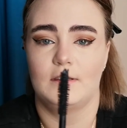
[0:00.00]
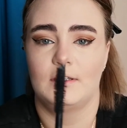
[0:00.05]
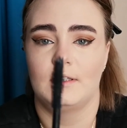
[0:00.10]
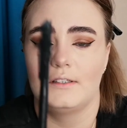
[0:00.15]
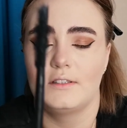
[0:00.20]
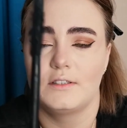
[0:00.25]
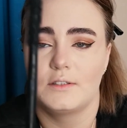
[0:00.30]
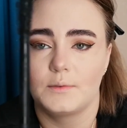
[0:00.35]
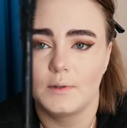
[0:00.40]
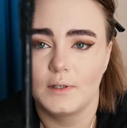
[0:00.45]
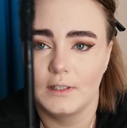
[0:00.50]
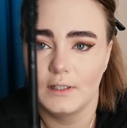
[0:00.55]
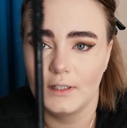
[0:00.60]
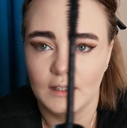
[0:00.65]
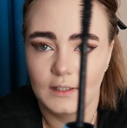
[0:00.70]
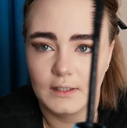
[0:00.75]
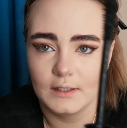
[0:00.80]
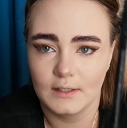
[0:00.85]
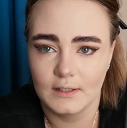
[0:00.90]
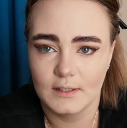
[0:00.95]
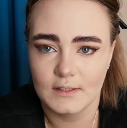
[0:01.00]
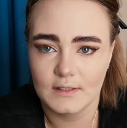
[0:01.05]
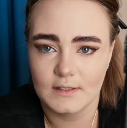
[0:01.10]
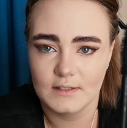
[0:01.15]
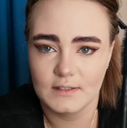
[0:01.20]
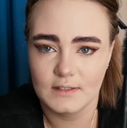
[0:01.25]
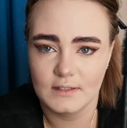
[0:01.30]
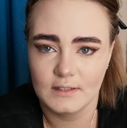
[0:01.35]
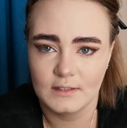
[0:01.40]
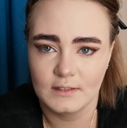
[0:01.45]
This one
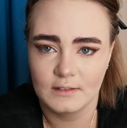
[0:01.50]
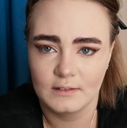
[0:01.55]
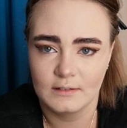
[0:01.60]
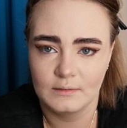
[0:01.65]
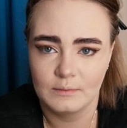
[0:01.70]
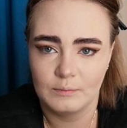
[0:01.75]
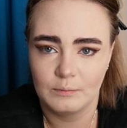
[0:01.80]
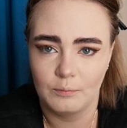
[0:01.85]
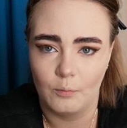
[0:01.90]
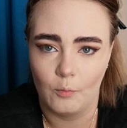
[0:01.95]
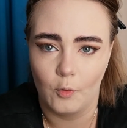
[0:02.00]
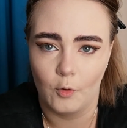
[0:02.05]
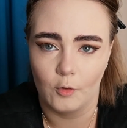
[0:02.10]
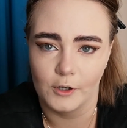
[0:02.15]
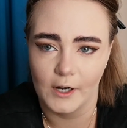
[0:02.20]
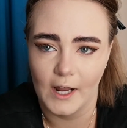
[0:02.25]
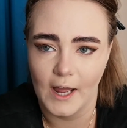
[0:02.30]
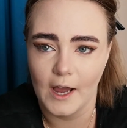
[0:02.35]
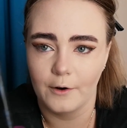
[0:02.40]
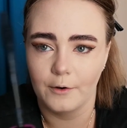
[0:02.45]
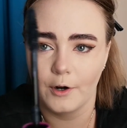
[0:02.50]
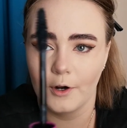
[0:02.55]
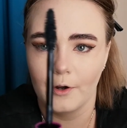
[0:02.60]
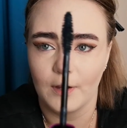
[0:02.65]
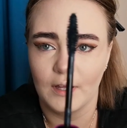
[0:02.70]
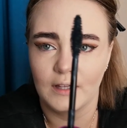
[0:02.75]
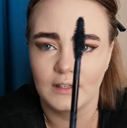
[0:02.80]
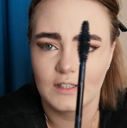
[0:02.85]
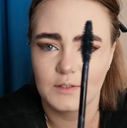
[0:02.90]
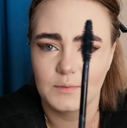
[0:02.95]
is more
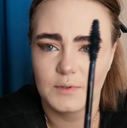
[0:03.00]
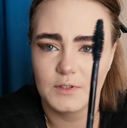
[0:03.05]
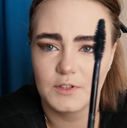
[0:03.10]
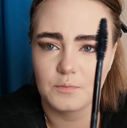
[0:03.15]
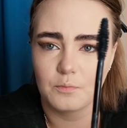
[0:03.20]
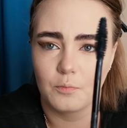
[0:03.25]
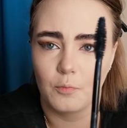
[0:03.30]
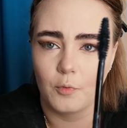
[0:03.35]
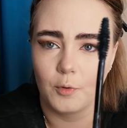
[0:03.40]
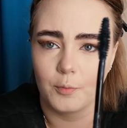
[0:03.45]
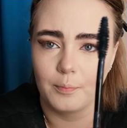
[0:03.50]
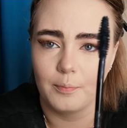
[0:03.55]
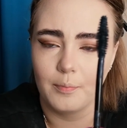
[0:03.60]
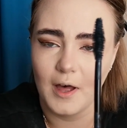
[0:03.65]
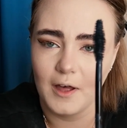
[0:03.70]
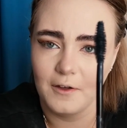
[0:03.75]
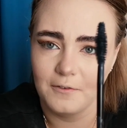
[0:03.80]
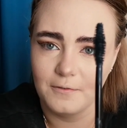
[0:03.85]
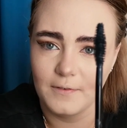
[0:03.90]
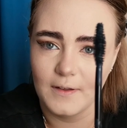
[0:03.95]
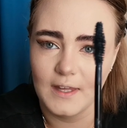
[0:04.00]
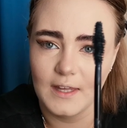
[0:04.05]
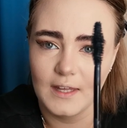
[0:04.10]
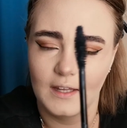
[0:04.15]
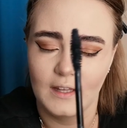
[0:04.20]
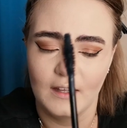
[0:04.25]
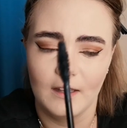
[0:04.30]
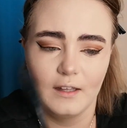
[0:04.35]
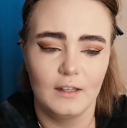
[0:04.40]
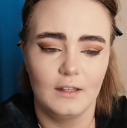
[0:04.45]
narrow and this one's more
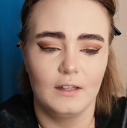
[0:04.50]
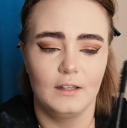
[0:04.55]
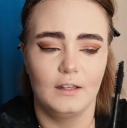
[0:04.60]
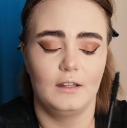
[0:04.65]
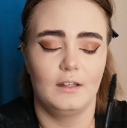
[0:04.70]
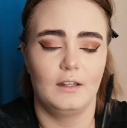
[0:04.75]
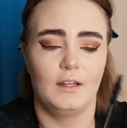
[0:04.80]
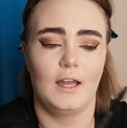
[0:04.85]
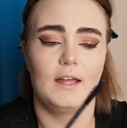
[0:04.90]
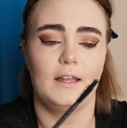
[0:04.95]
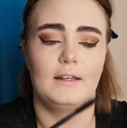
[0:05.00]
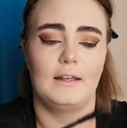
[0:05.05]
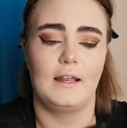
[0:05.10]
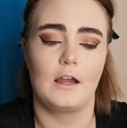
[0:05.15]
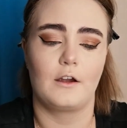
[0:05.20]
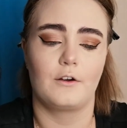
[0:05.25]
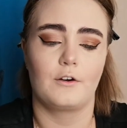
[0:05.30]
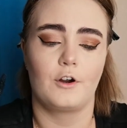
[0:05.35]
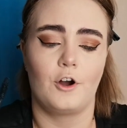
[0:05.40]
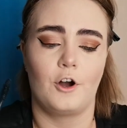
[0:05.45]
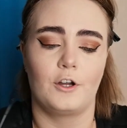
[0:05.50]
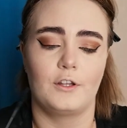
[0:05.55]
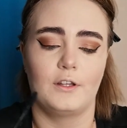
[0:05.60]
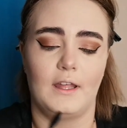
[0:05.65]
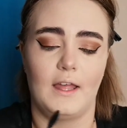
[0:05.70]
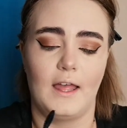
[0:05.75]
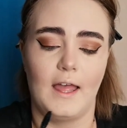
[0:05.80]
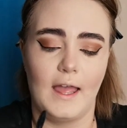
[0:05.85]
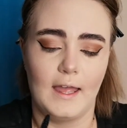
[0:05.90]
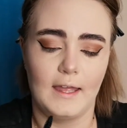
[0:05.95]
puffy and narrow on
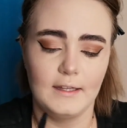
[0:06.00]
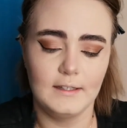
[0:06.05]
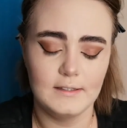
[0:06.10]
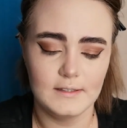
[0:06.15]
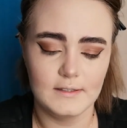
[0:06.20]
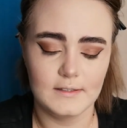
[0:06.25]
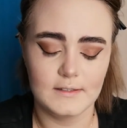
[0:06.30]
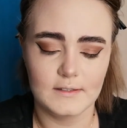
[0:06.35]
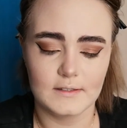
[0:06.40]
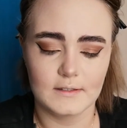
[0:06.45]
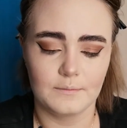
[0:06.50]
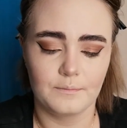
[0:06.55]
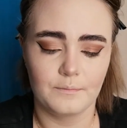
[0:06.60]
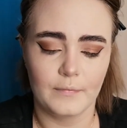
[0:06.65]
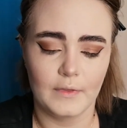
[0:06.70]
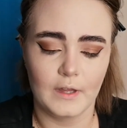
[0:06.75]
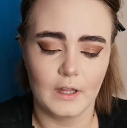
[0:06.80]
the ends.